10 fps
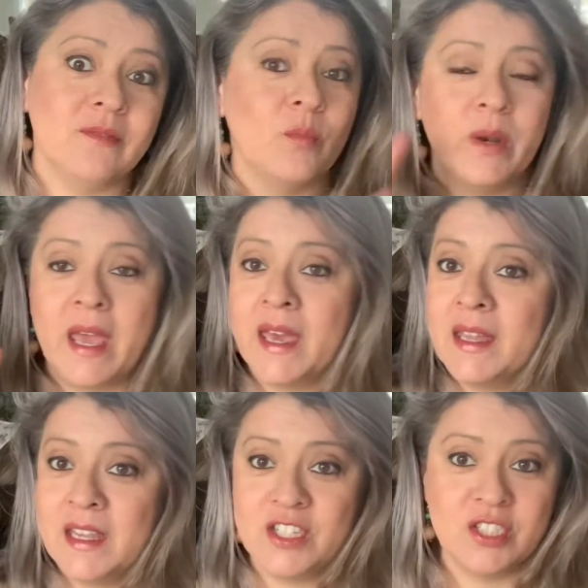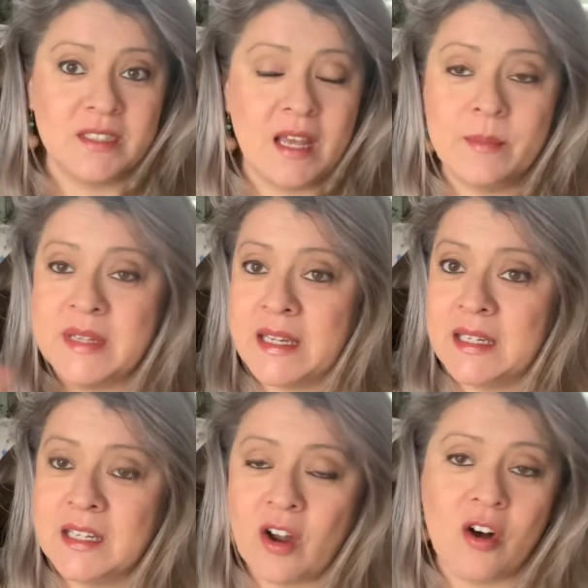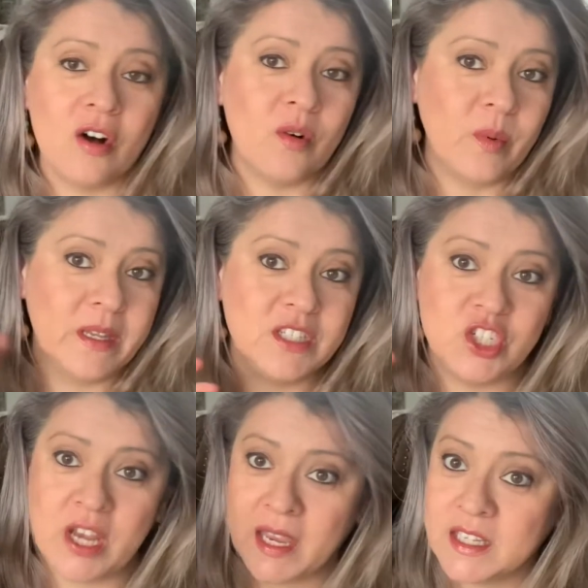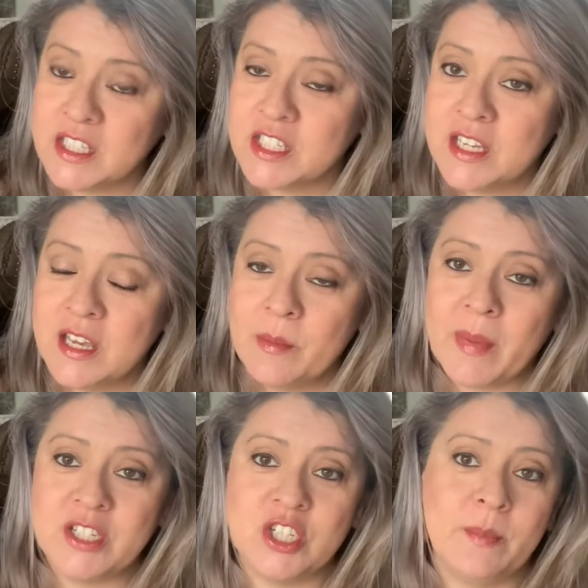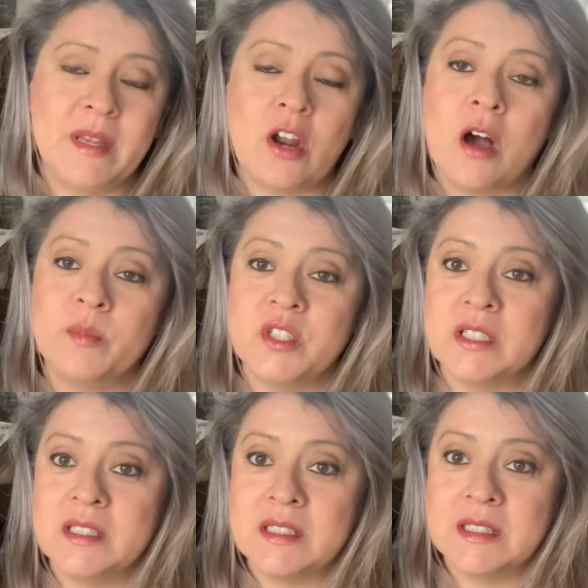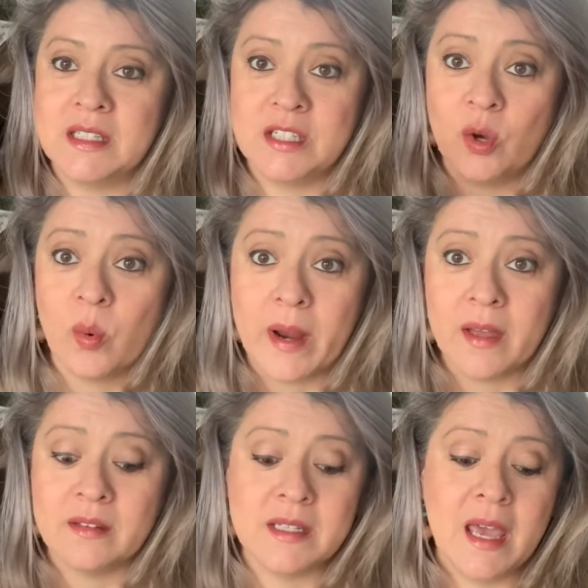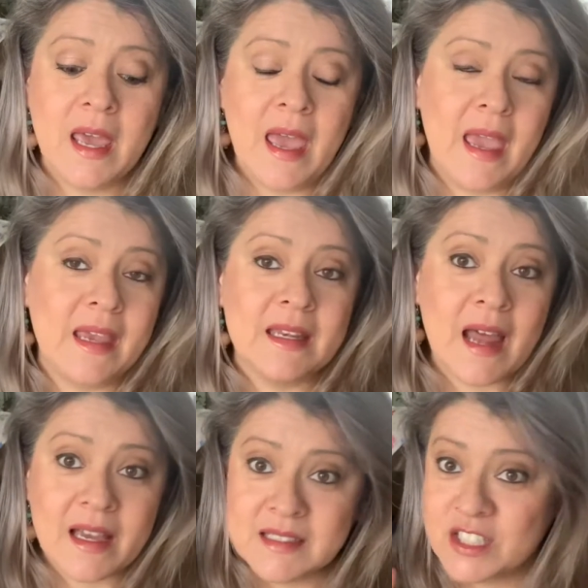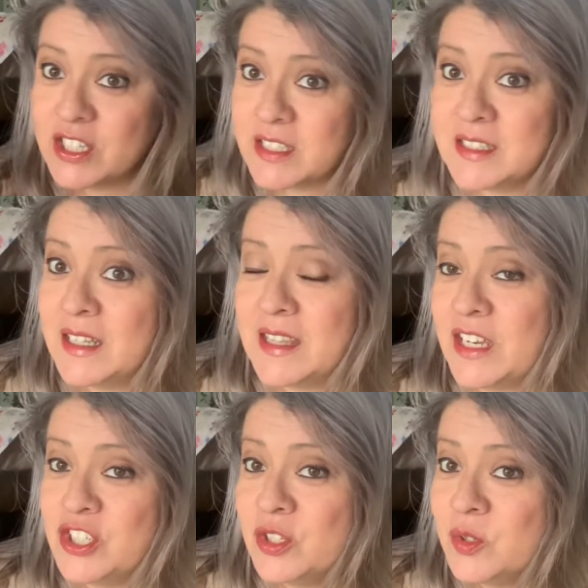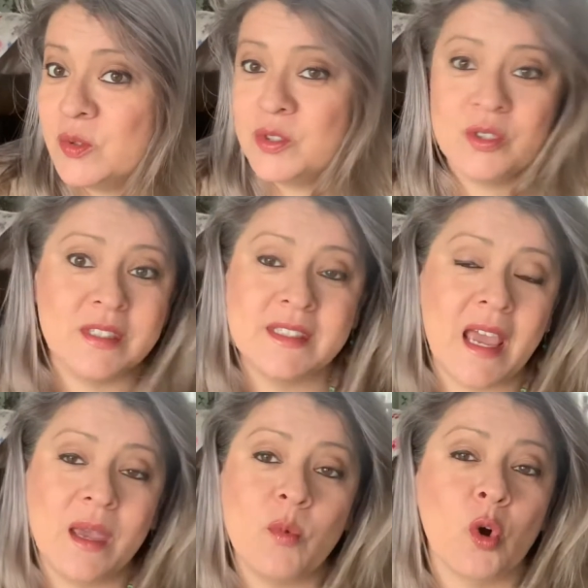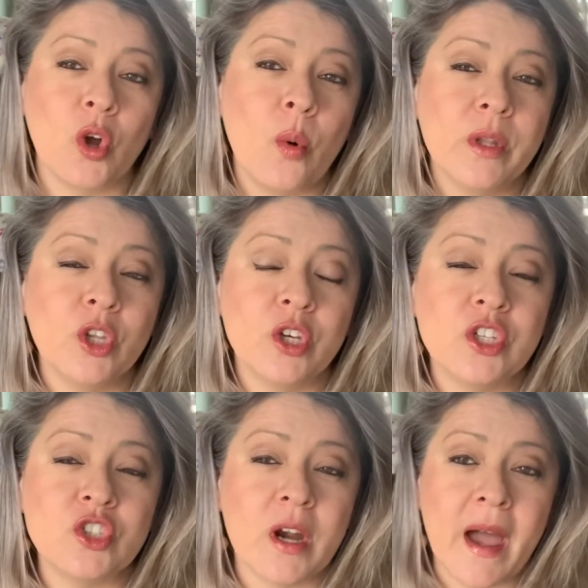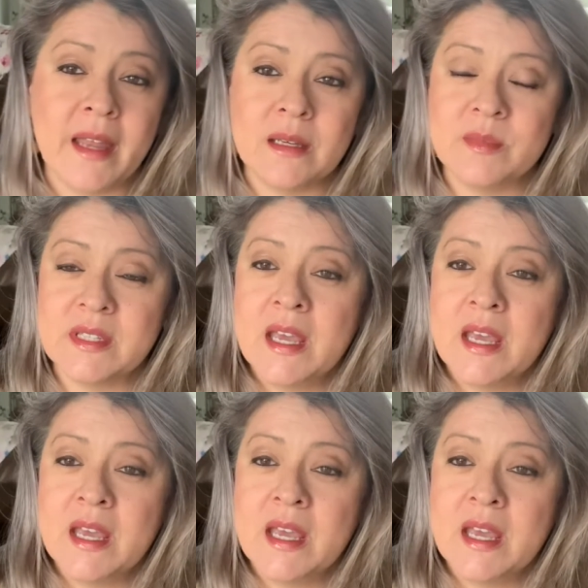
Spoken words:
went ahead and just updated it all, went and changed my shipping options to ground, and I suggest that you do the same or go and look at your items.